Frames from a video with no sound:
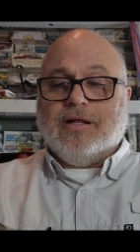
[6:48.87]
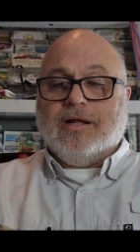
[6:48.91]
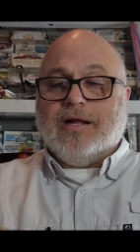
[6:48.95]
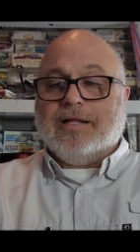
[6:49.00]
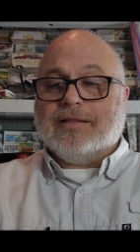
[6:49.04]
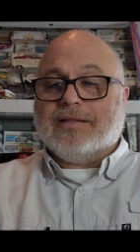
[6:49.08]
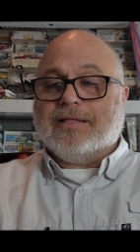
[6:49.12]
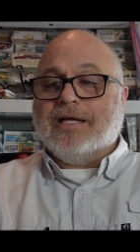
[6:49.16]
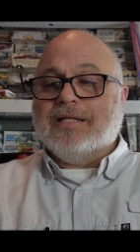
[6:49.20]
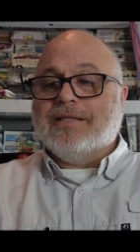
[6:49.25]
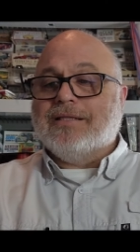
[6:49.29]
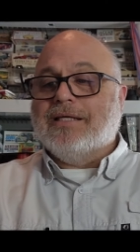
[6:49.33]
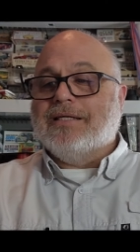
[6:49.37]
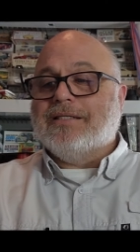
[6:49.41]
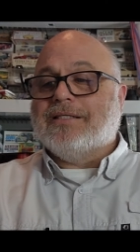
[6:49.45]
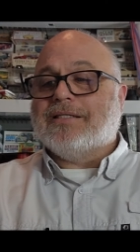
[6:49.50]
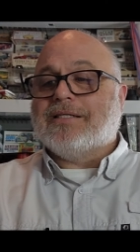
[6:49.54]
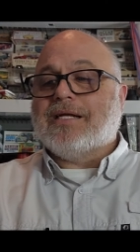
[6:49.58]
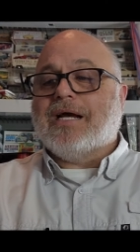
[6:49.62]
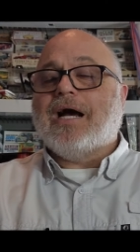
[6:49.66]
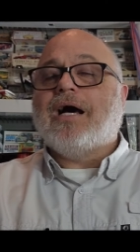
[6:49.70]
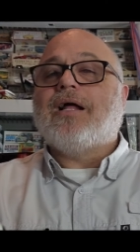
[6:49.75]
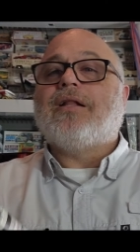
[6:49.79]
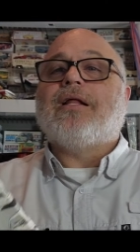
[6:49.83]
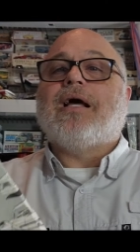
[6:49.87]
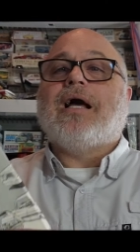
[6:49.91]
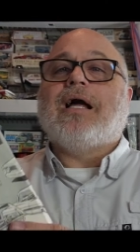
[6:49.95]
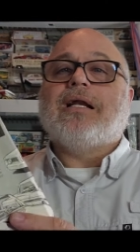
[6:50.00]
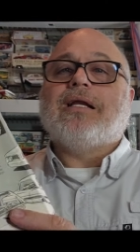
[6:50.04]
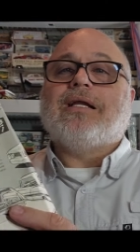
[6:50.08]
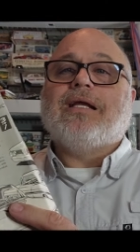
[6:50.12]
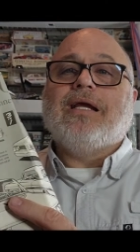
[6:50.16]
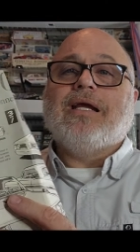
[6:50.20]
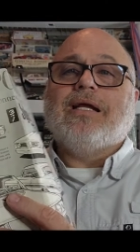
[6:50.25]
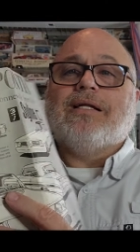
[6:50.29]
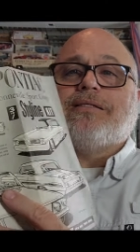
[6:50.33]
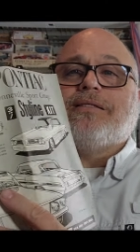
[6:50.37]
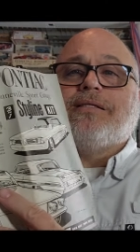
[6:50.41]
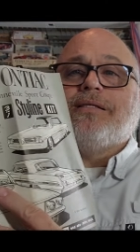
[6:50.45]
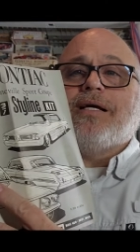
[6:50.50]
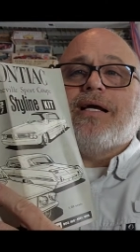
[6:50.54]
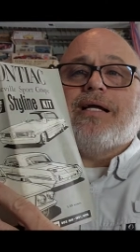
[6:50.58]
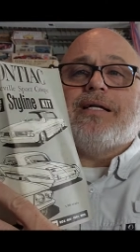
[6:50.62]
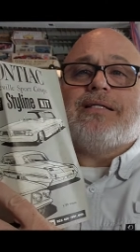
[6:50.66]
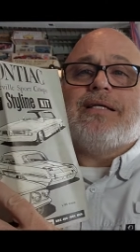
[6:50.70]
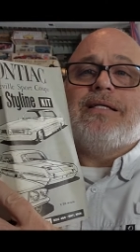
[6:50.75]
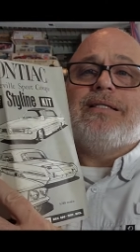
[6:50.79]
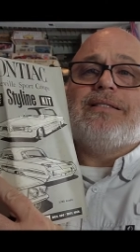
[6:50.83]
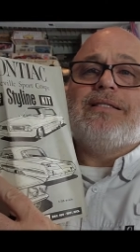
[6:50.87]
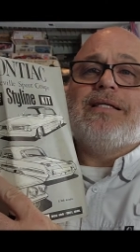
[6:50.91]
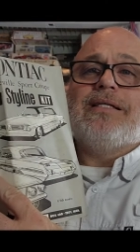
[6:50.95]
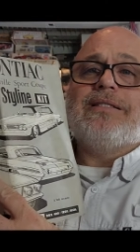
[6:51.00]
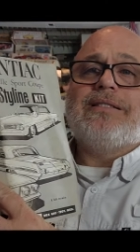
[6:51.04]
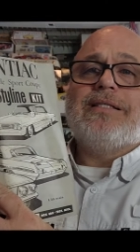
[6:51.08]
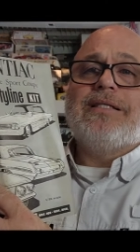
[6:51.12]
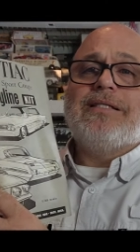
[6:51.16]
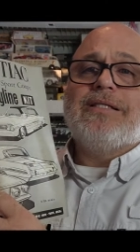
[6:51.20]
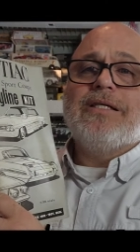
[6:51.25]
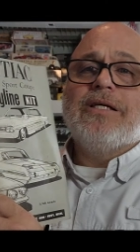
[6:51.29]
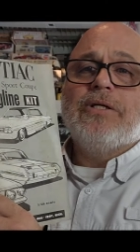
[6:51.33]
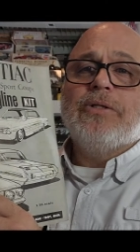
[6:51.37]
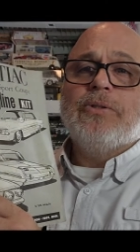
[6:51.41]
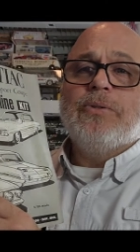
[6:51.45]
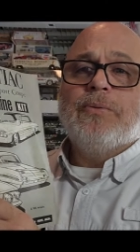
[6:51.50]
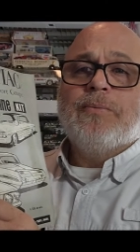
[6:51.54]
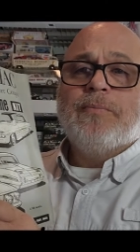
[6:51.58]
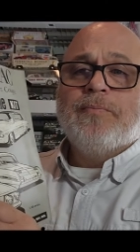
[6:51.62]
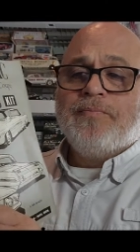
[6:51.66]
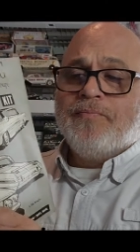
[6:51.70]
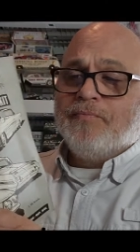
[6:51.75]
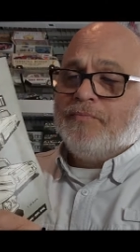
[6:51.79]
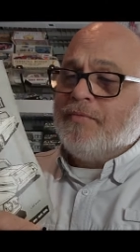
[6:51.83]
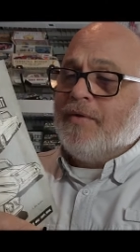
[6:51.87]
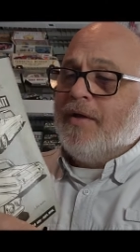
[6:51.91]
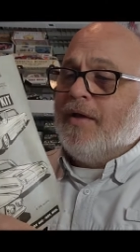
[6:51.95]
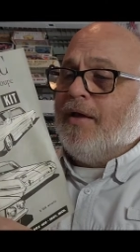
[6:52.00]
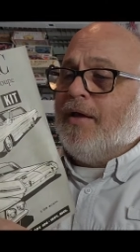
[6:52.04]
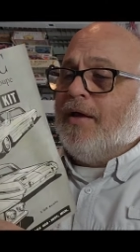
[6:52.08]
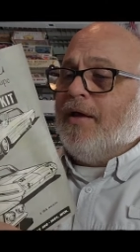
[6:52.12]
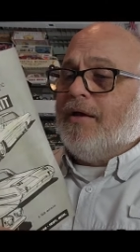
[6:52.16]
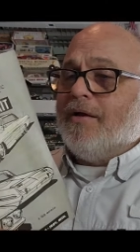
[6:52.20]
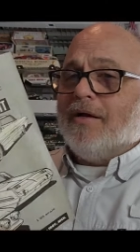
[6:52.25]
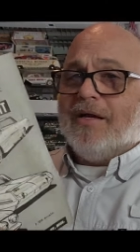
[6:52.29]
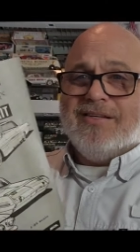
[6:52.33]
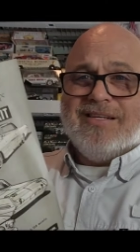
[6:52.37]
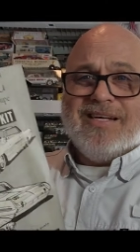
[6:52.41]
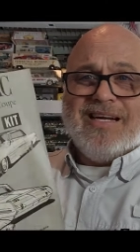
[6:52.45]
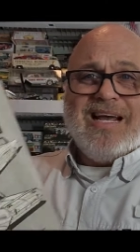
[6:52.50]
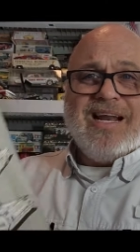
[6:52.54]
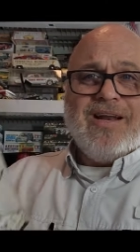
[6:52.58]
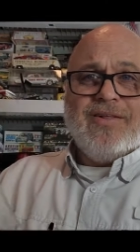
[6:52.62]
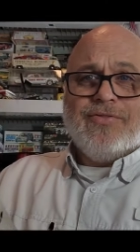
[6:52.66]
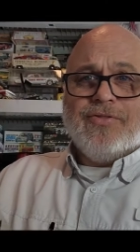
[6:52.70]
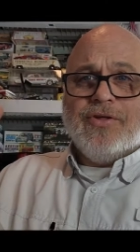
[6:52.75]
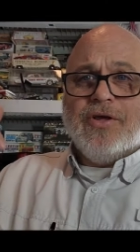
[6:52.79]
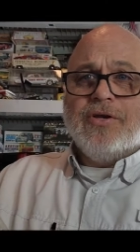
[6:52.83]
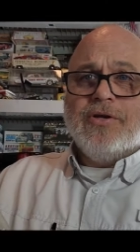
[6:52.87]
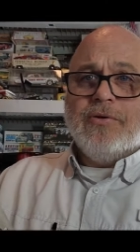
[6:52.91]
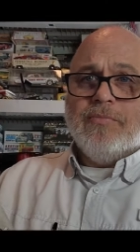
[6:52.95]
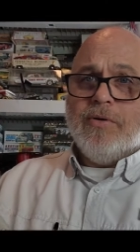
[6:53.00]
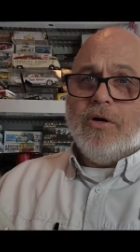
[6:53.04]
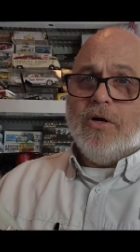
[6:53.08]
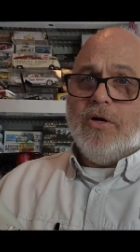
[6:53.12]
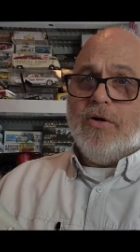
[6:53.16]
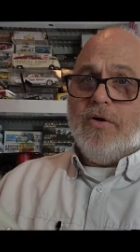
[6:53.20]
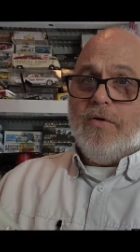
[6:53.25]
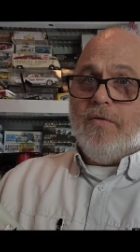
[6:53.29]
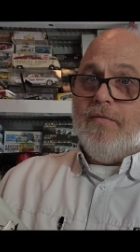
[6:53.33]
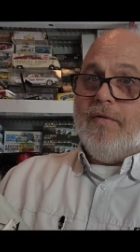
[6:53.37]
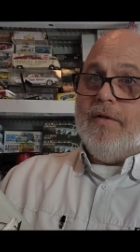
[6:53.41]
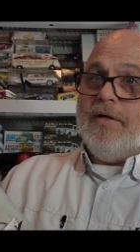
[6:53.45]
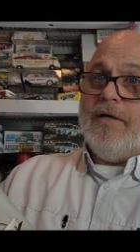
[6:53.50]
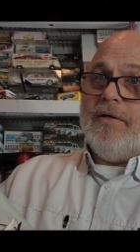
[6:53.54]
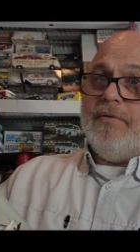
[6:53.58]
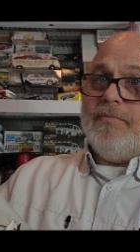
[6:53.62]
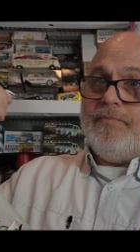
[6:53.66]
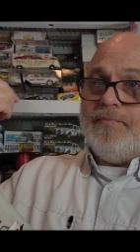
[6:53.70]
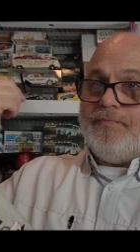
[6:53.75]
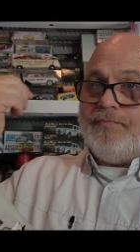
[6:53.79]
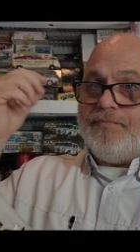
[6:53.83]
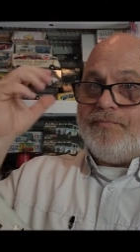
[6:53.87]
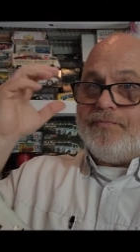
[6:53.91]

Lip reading: I think these style line kits in 1962, because I got a Thunderbird over there,